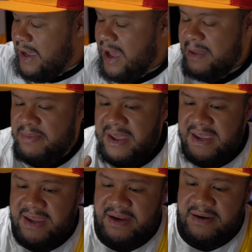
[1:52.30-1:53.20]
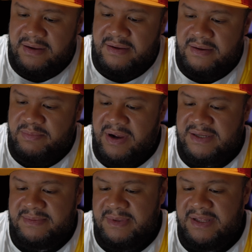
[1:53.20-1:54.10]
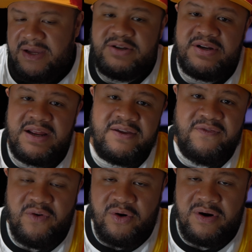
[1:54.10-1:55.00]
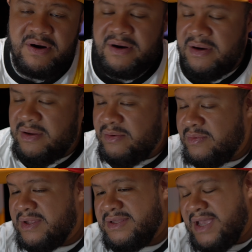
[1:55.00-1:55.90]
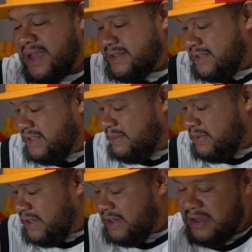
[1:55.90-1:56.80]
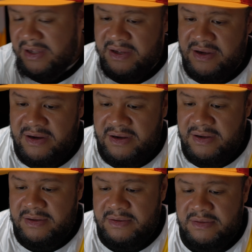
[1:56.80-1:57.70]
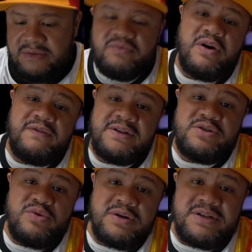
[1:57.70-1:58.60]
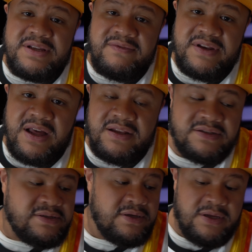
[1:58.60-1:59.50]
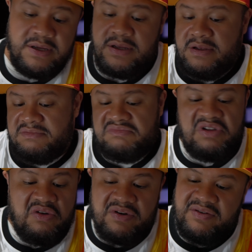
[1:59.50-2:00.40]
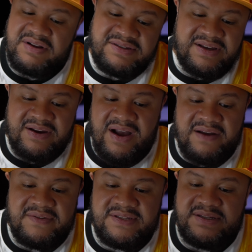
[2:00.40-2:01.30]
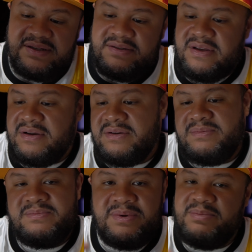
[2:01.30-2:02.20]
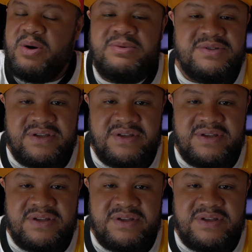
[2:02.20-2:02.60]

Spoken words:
I paid approximately $184 with tax and shipping, roughly $207. No regrets there, obviously. So almost